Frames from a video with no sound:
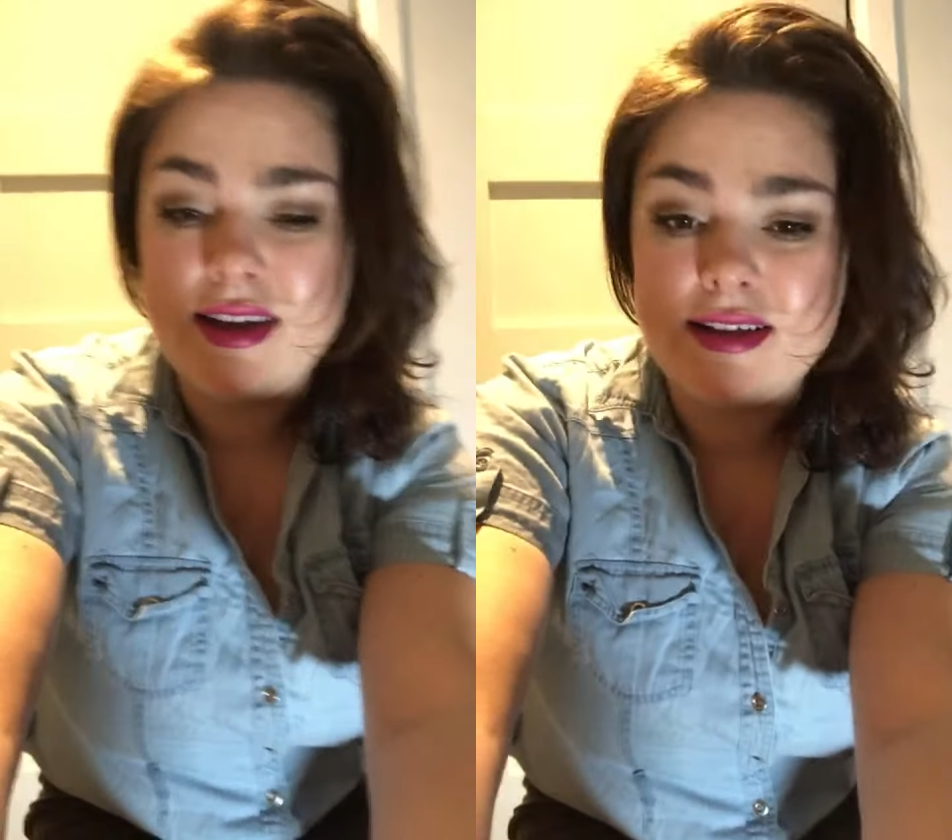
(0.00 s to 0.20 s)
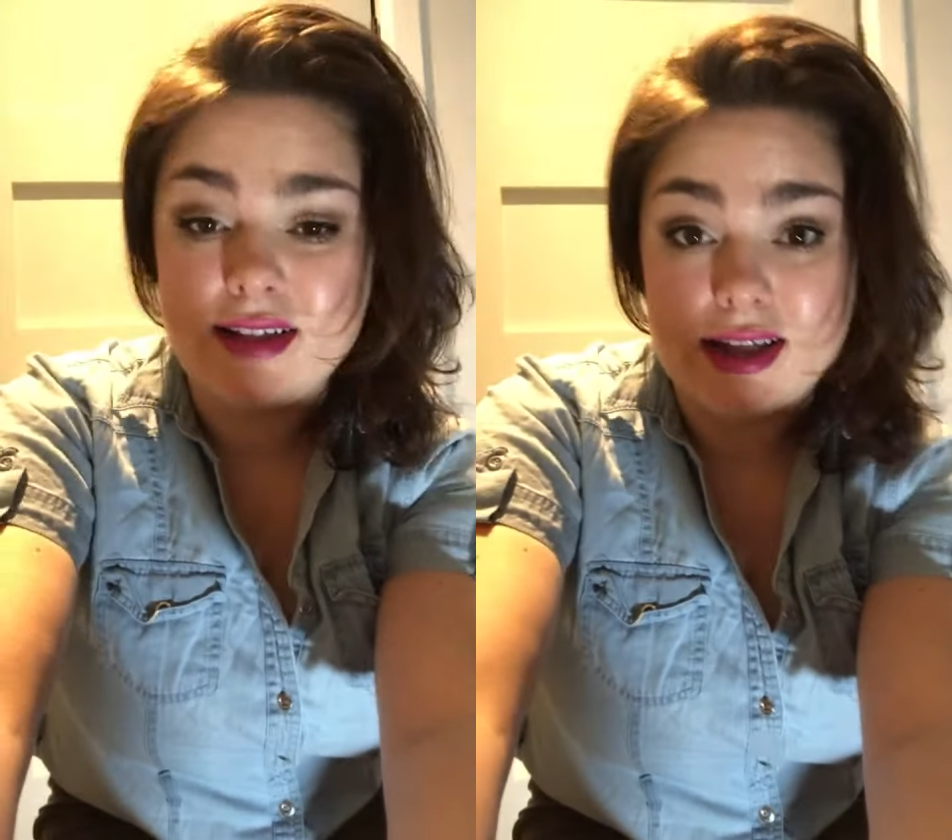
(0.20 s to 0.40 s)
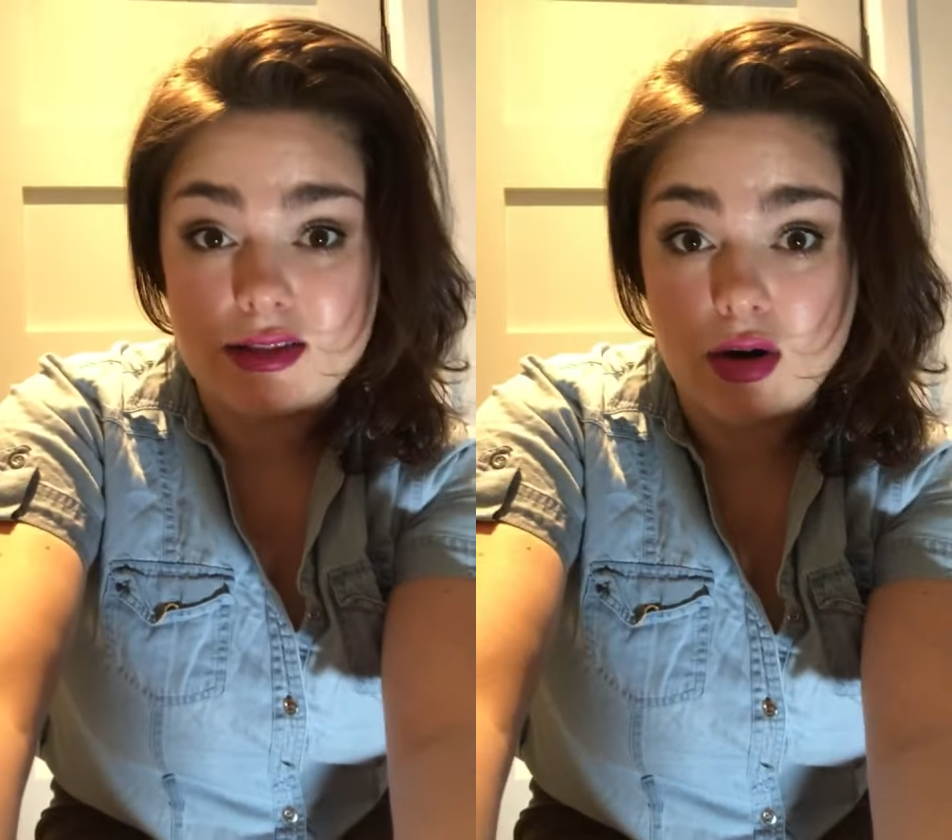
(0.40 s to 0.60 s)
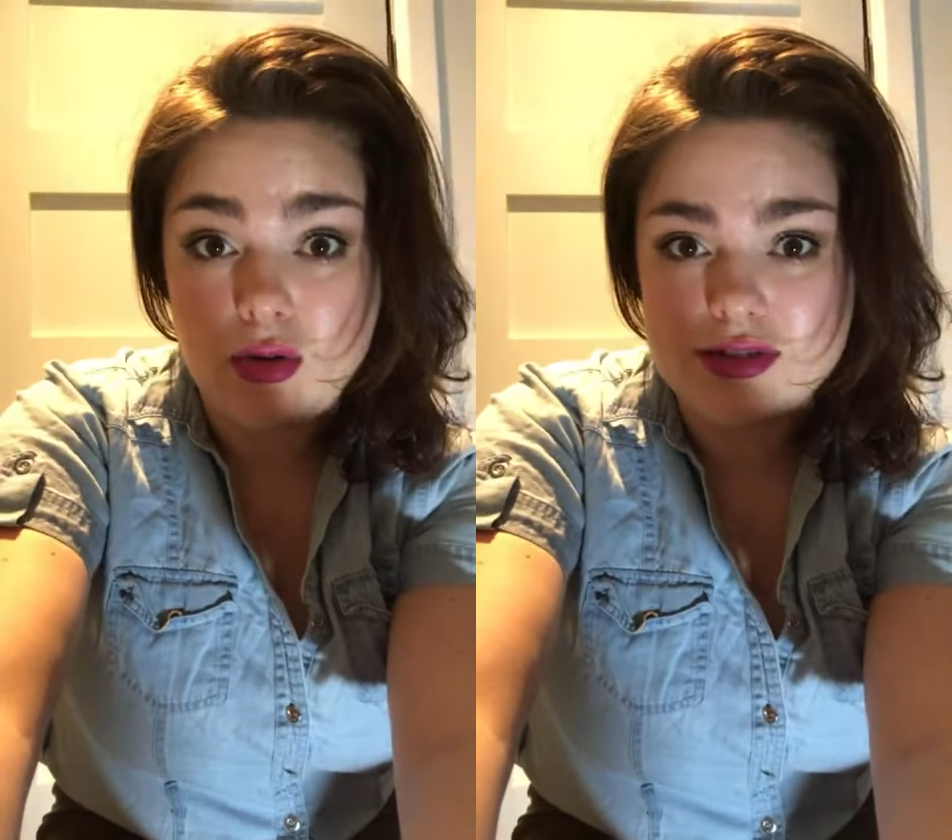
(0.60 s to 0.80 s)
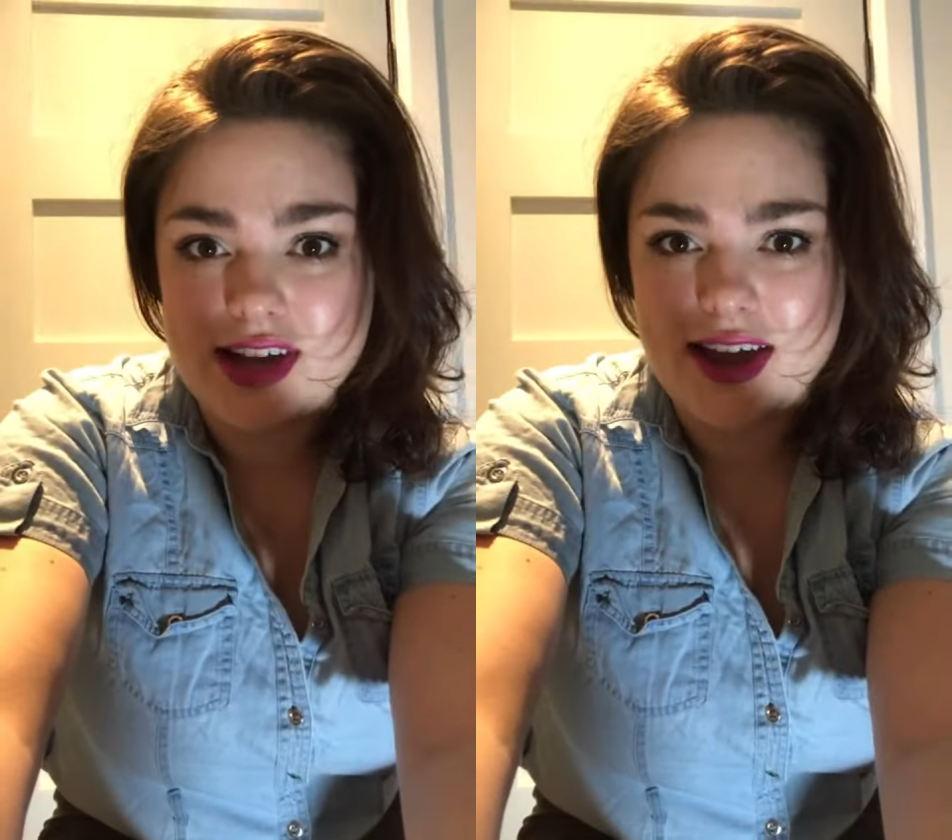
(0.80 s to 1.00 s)
like the
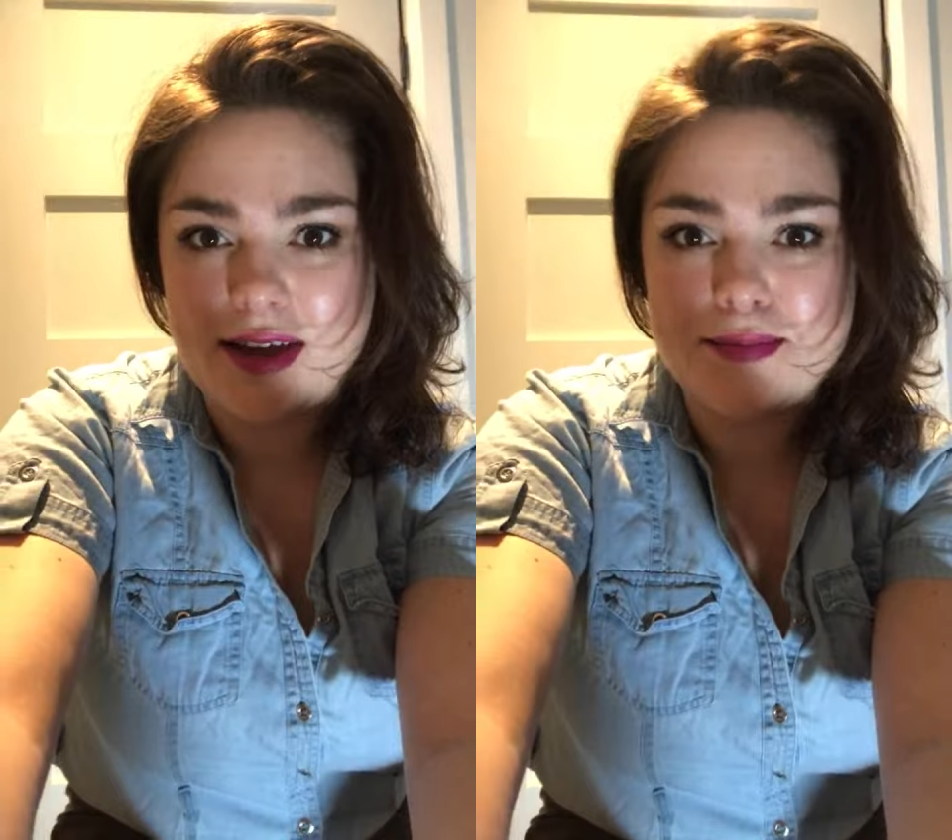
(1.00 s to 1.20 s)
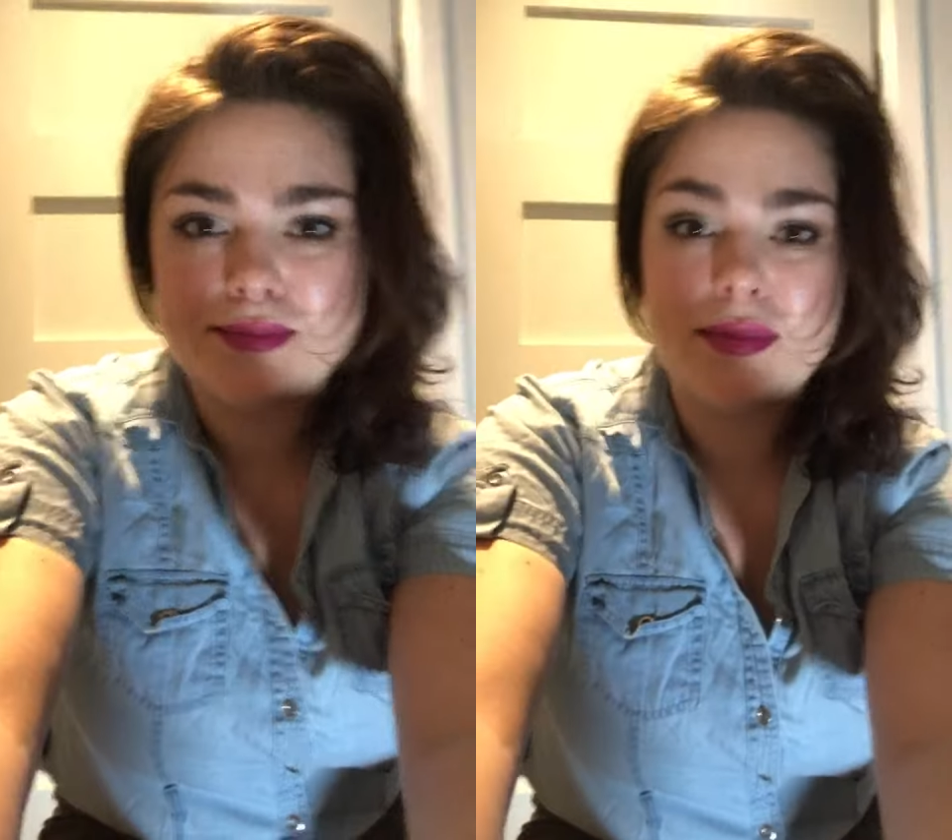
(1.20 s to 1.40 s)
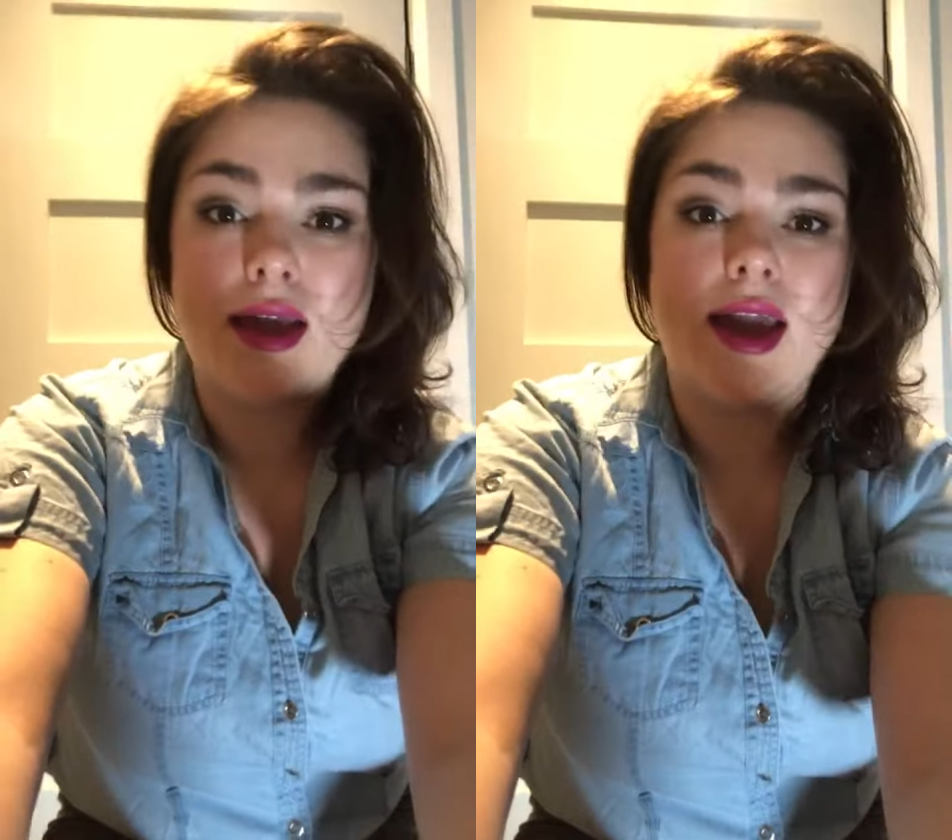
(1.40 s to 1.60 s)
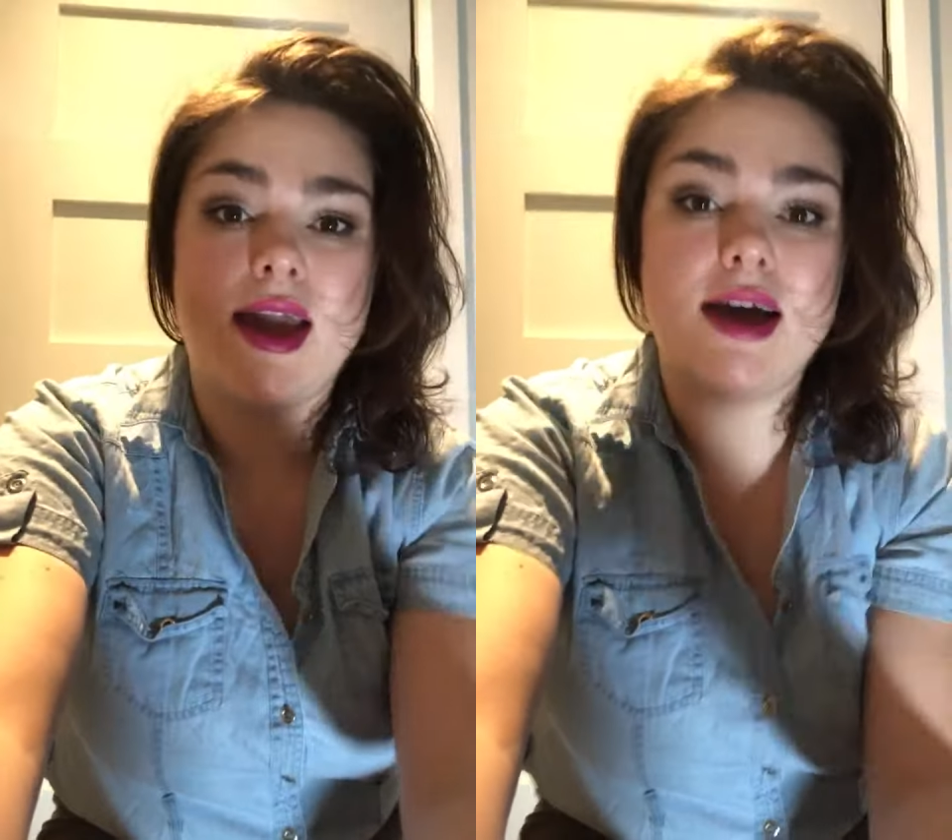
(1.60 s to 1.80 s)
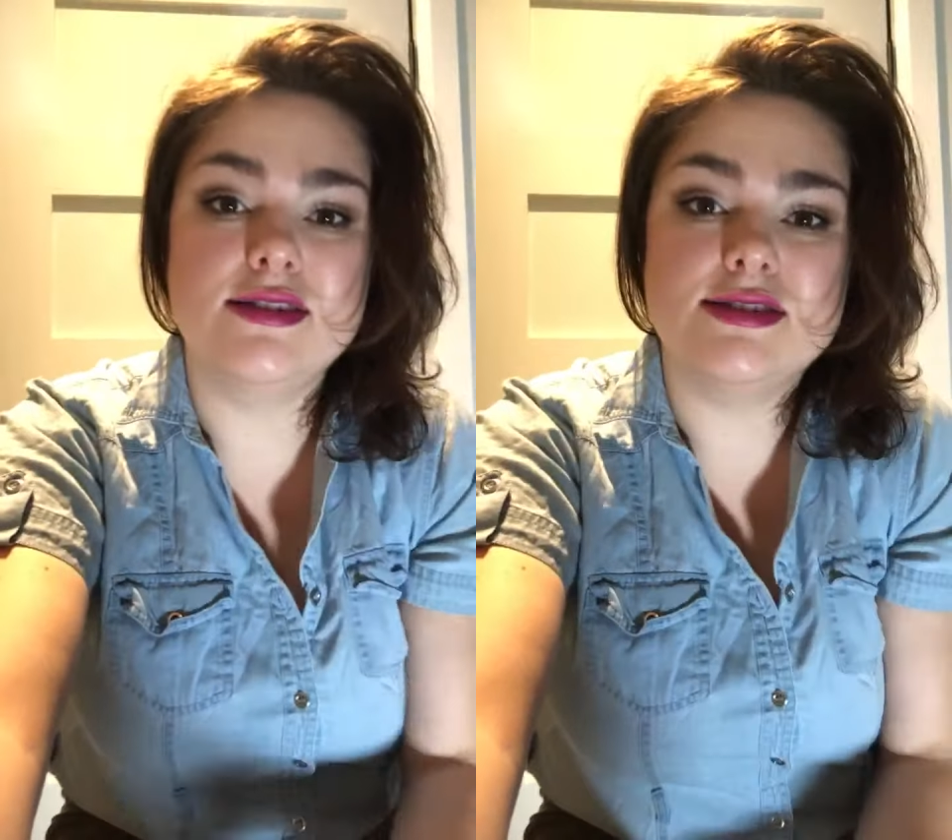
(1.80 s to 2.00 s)
whole day,
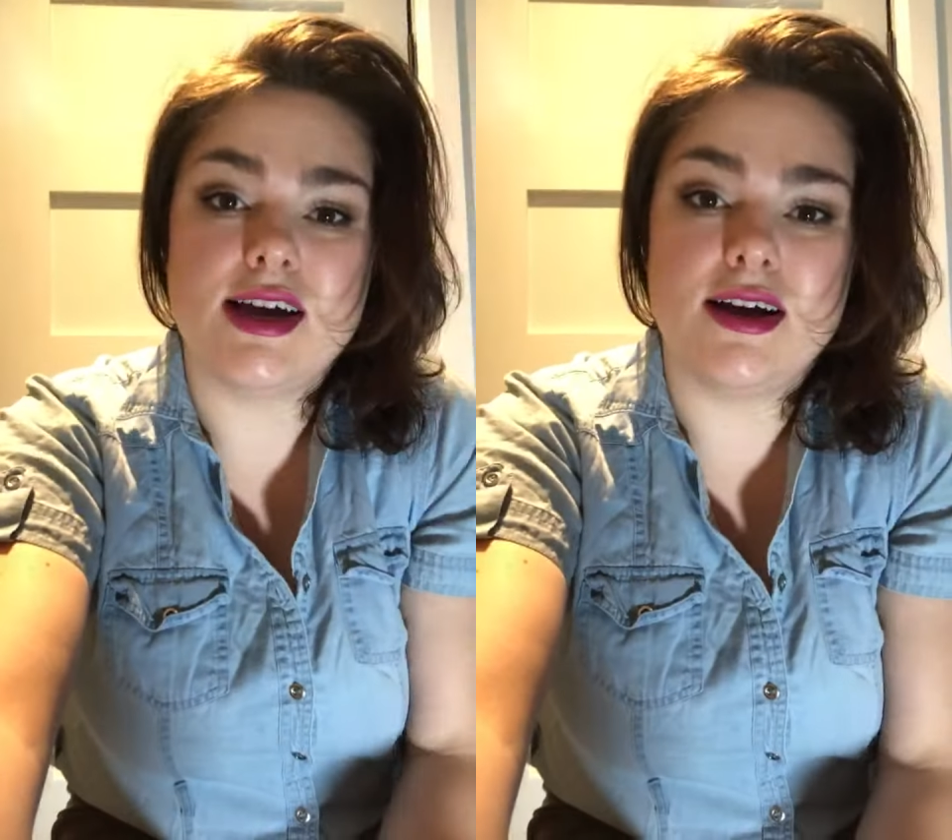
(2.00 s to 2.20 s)
and